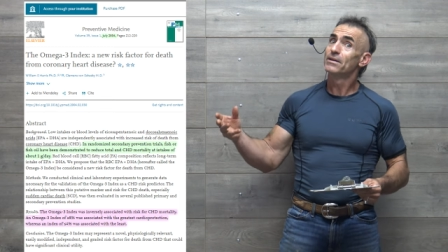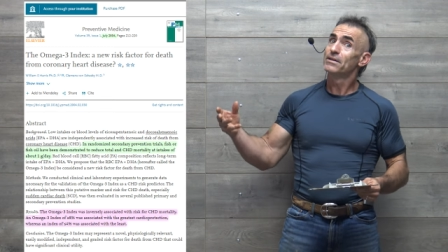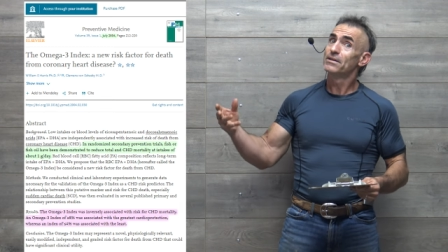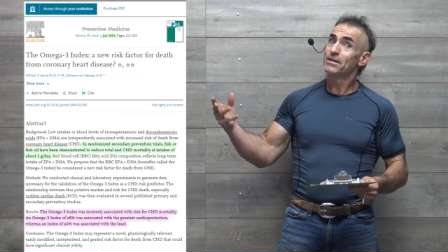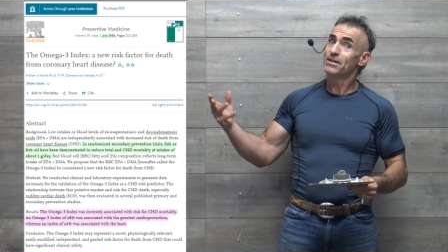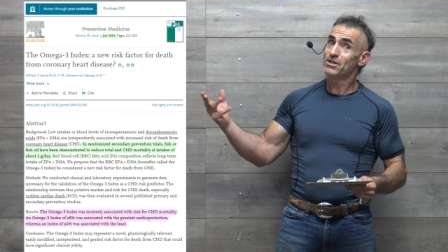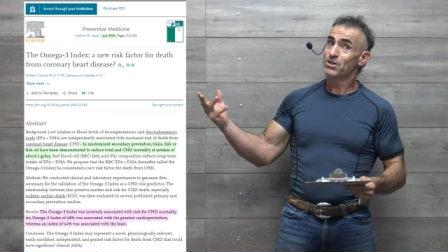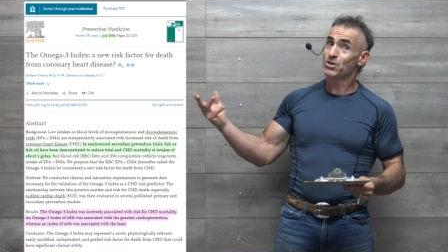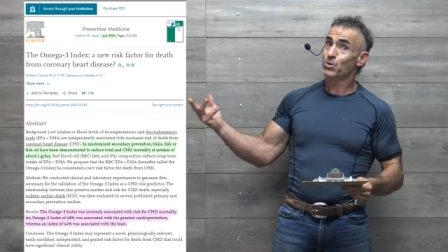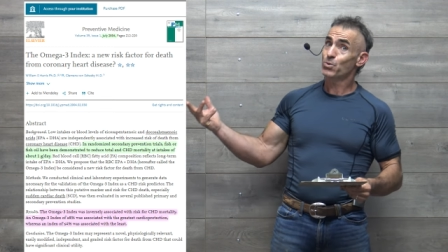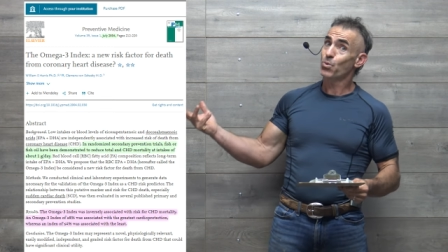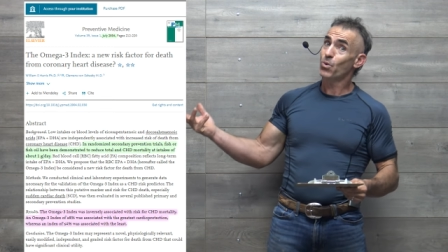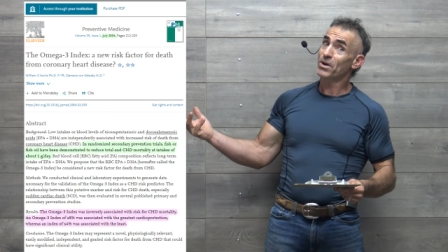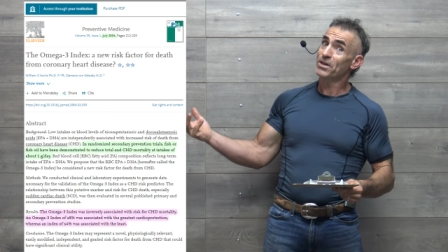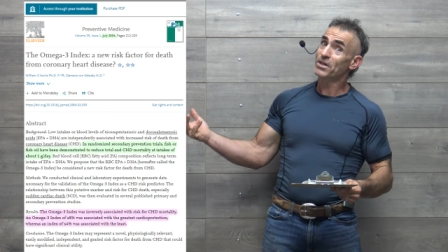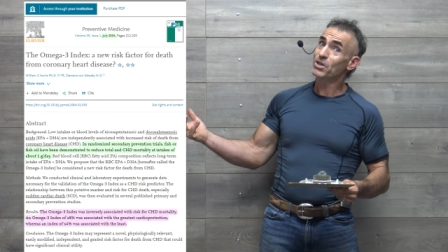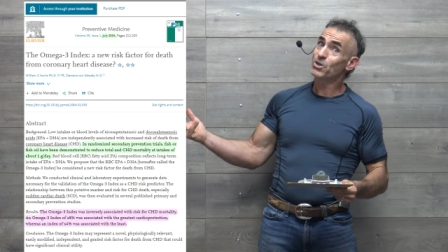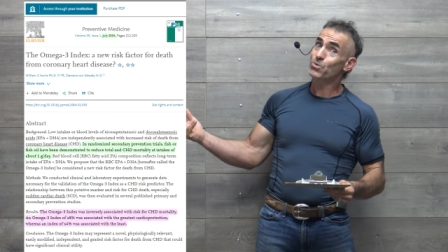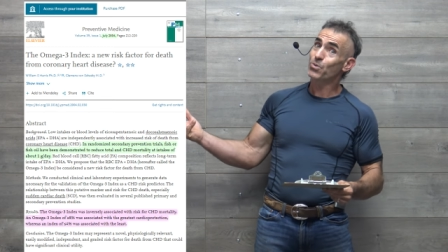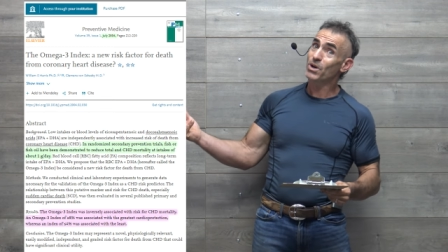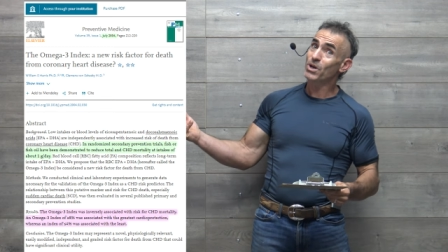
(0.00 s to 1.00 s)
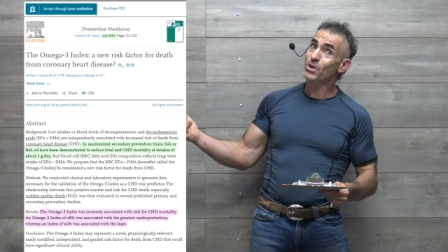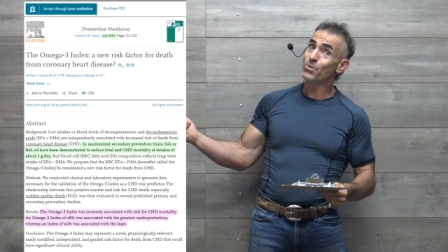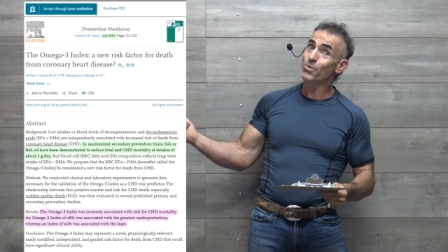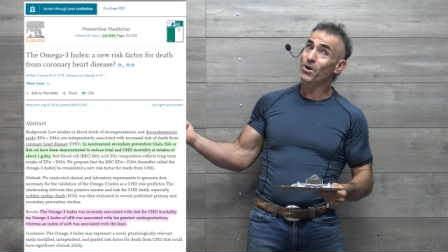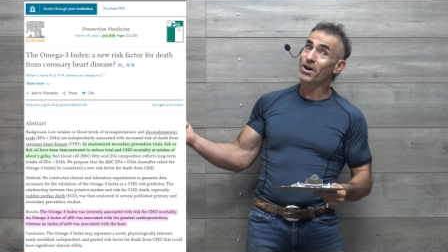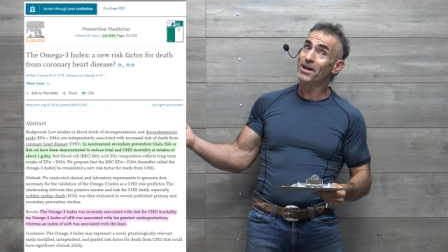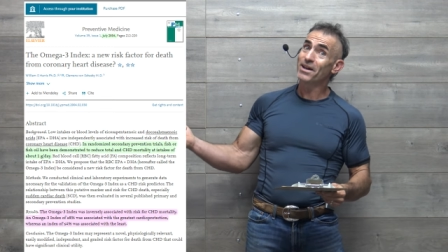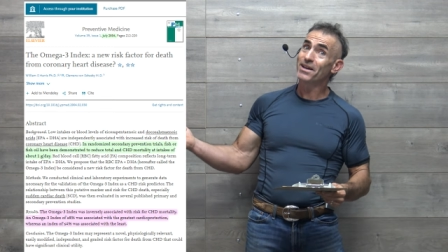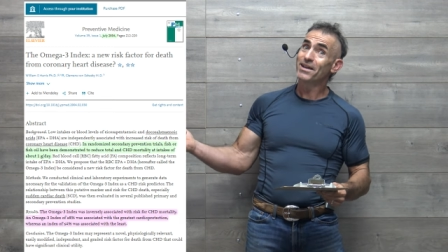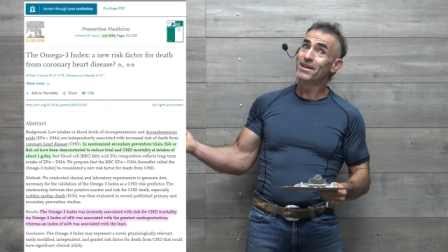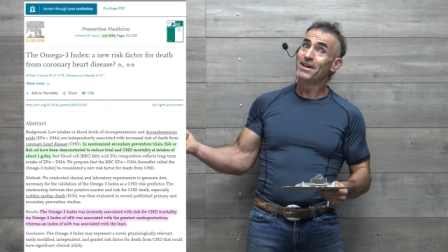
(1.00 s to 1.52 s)
is
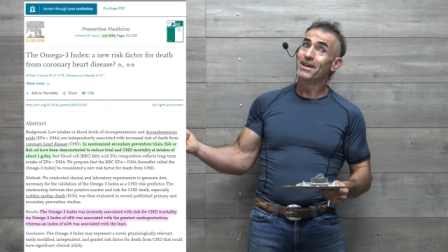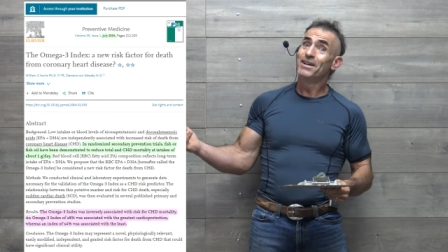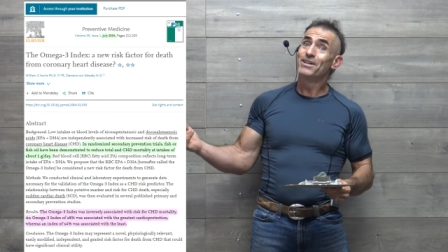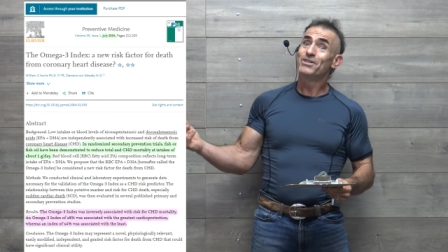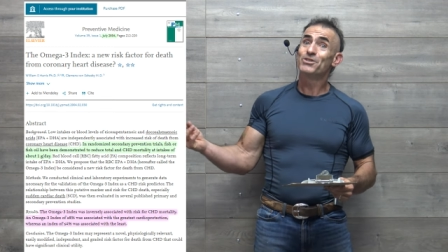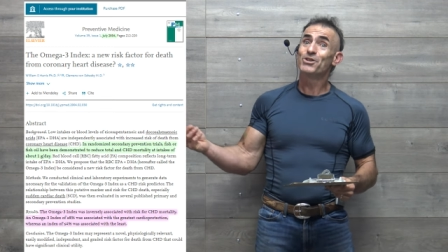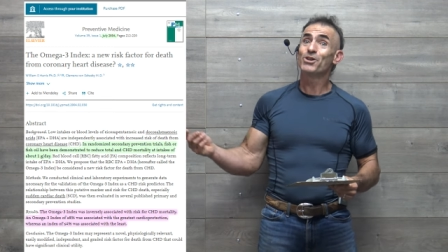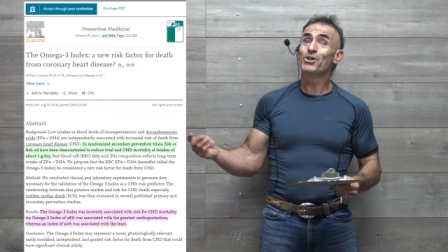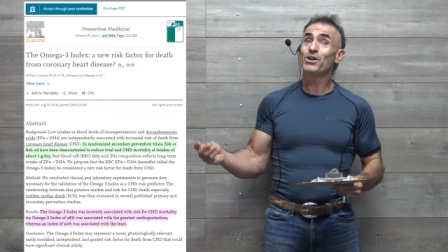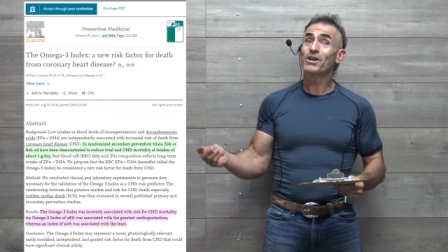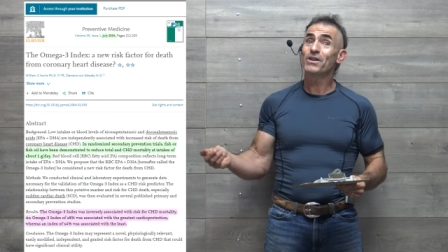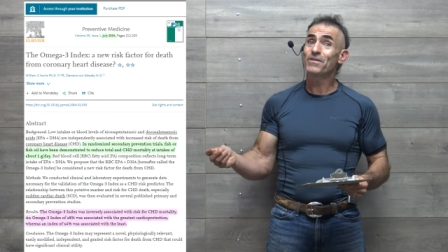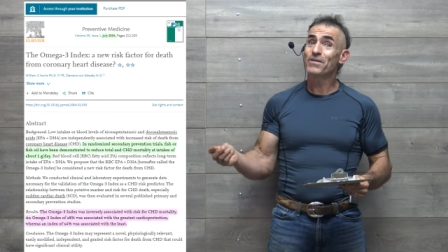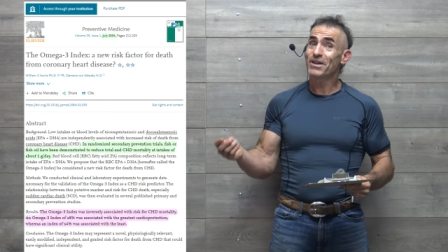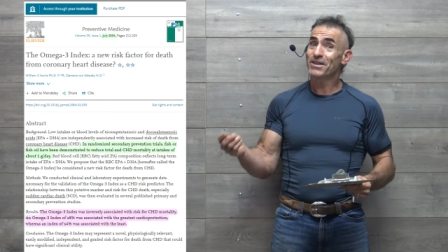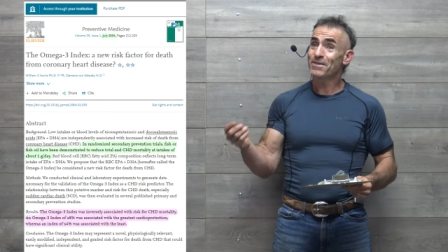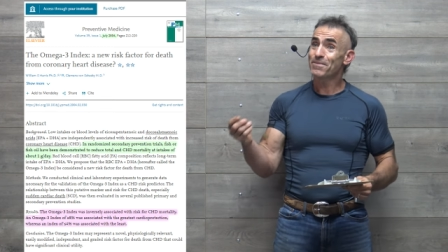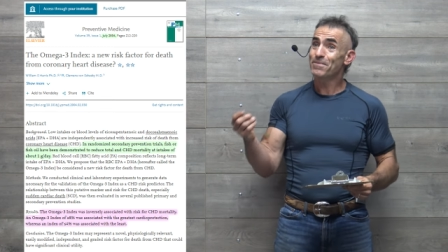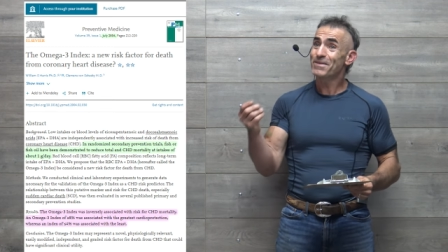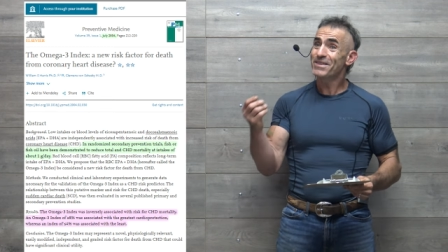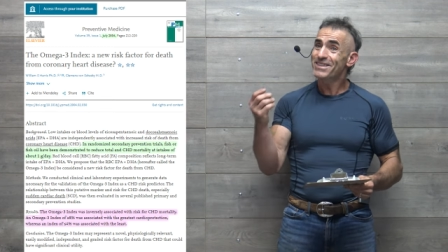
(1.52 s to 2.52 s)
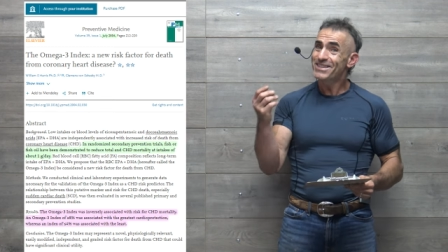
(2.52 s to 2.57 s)
2021. So you're looking at